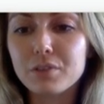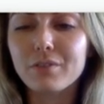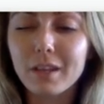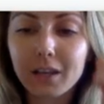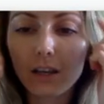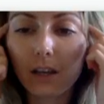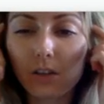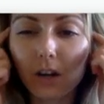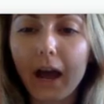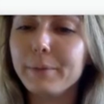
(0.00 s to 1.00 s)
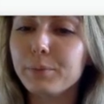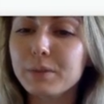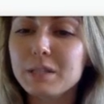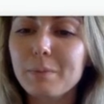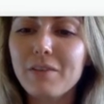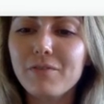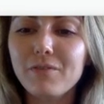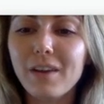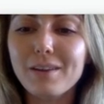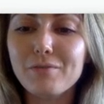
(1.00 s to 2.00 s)
So thinking in your head, what's my
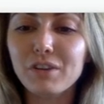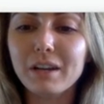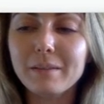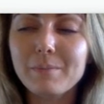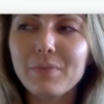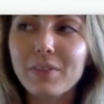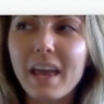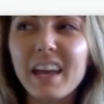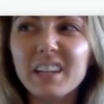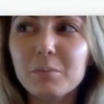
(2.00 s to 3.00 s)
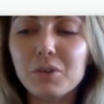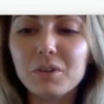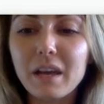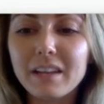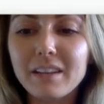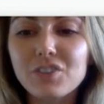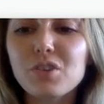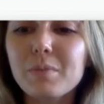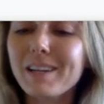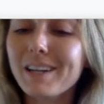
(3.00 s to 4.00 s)
favorite animal? And it
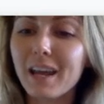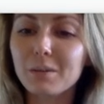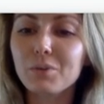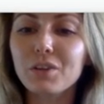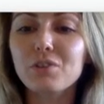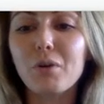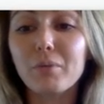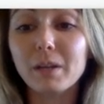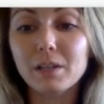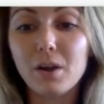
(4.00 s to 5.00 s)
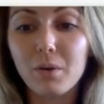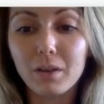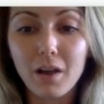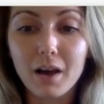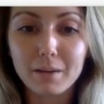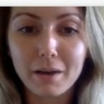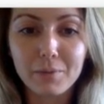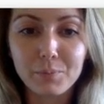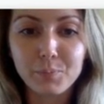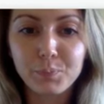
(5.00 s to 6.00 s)
should be an animal that you already know a lot about.
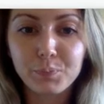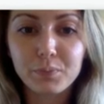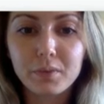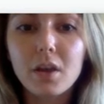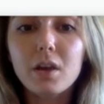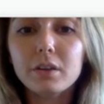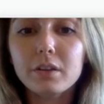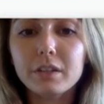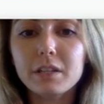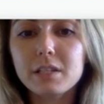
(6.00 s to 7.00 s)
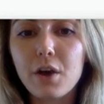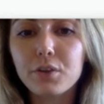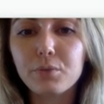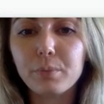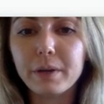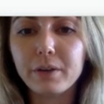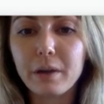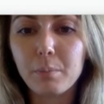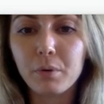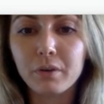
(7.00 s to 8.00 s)
You're going to tell the reader
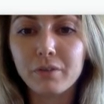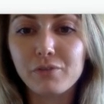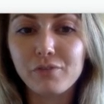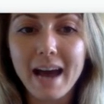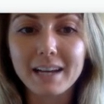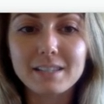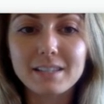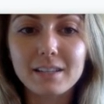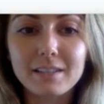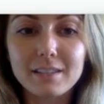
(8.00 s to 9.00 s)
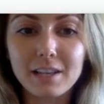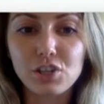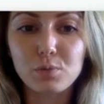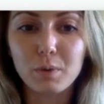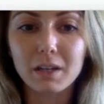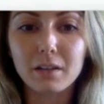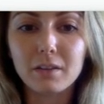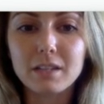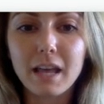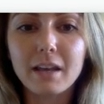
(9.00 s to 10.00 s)
important facts, such as what it
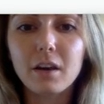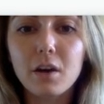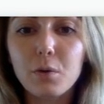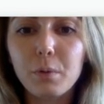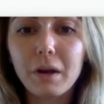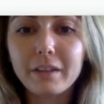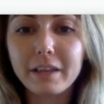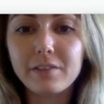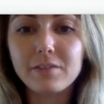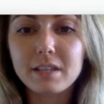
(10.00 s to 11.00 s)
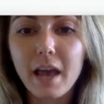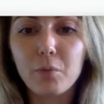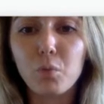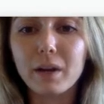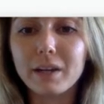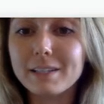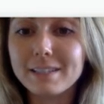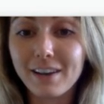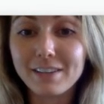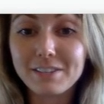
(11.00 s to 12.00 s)
looks like, where it lives, and what it
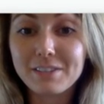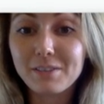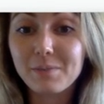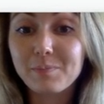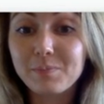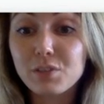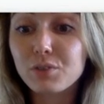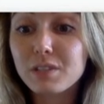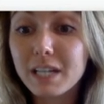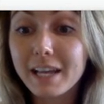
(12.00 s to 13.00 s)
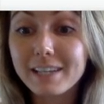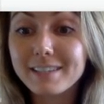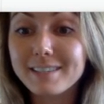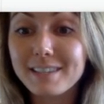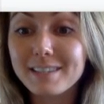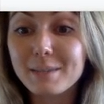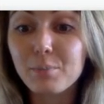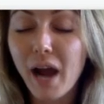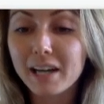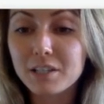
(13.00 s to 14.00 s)
does. So today is some
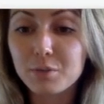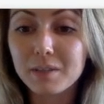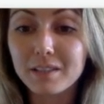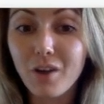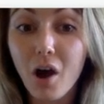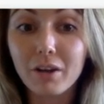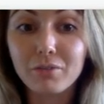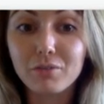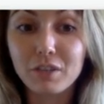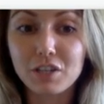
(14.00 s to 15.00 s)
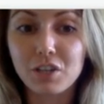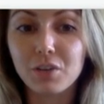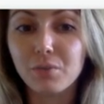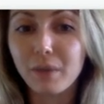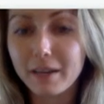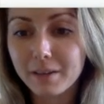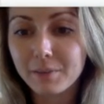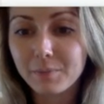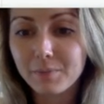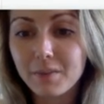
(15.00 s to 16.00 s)
practice with nonfiction
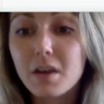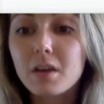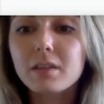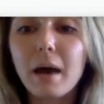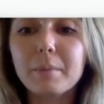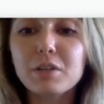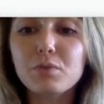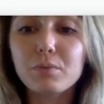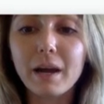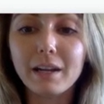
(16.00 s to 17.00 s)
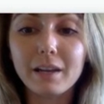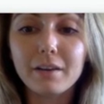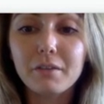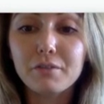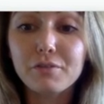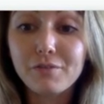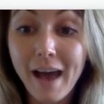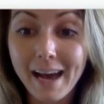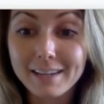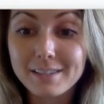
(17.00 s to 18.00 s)
writing. That means we're writing
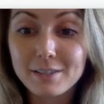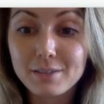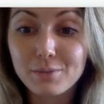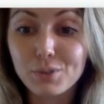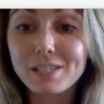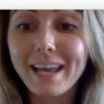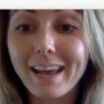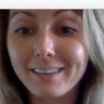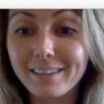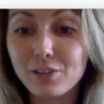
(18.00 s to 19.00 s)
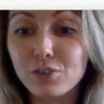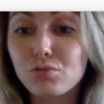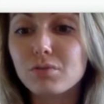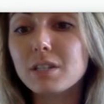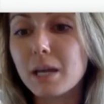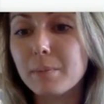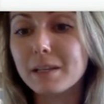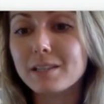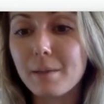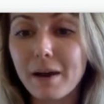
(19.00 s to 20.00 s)
facts. We're telling true
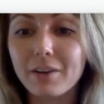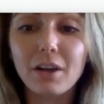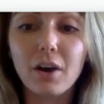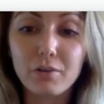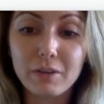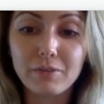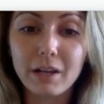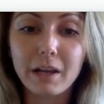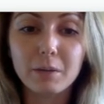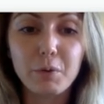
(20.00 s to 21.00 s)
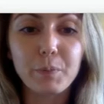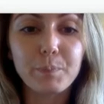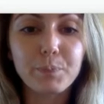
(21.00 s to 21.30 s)
statements about our favorite animal.